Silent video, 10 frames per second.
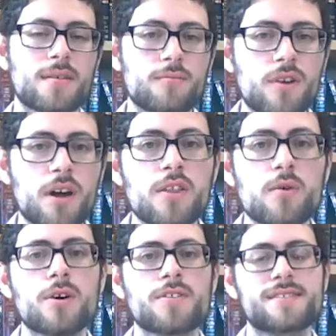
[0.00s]
Rather,
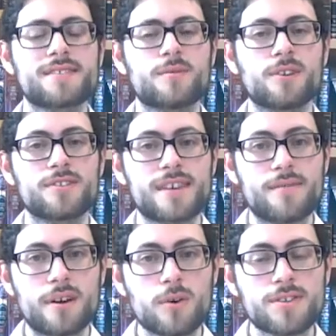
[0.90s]

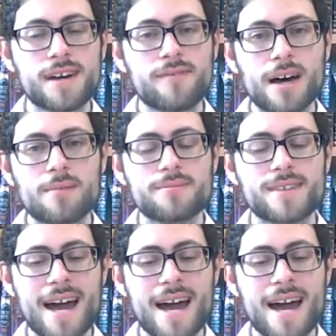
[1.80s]
what's Abraham's